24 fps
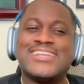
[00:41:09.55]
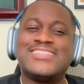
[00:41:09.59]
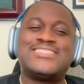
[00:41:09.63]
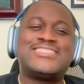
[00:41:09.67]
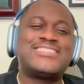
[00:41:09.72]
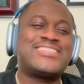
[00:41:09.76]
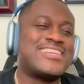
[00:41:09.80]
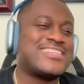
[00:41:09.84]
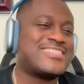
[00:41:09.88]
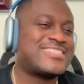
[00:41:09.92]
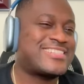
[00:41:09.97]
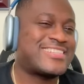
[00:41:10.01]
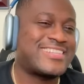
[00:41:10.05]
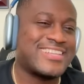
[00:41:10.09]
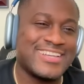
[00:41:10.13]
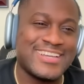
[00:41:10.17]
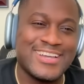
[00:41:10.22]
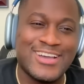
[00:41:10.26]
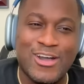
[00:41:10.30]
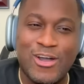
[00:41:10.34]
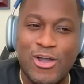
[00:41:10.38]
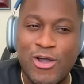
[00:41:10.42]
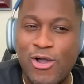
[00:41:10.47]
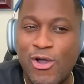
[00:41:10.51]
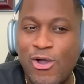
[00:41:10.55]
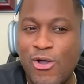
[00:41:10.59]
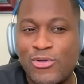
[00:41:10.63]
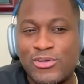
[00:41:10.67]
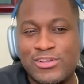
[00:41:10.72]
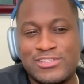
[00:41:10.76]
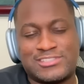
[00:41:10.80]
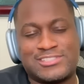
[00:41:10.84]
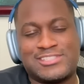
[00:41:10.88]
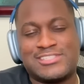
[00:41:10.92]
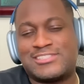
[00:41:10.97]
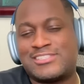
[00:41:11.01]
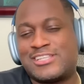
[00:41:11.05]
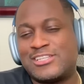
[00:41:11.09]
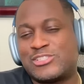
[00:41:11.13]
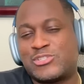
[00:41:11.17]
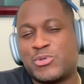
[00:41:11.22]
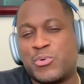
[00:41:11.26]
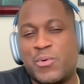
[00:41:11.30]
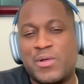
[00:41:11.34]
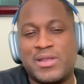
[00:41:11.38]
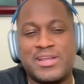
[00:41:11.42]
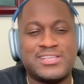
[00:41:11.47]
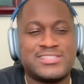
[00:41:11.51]
just the oh, this is the
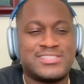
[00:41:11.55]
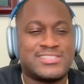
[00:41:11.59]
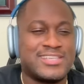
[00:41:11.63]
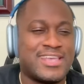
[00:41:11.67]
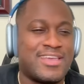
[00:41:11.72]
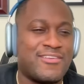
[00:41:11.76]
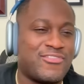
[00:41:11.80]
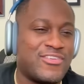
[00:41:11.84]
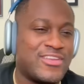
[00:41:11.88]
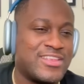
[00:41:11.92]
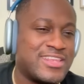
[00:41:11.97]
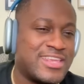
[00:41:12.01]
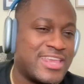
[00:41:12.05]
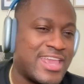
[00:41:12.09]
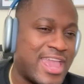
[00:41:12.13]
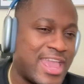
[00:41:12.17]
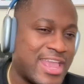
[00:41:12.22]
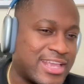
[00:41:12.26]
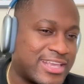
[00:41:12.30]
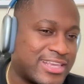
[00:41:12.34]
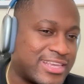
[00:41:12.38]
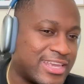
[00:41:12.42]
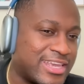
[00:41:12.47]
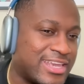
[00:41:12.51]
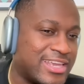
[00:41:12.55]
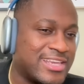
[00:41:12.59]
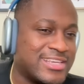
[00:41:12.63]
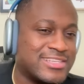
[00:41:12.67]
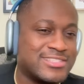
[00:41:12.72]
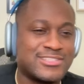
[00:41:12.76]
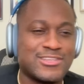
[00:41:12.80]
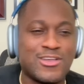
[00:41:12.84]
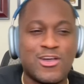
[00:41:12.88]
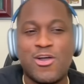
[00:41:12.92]
27 Yankees.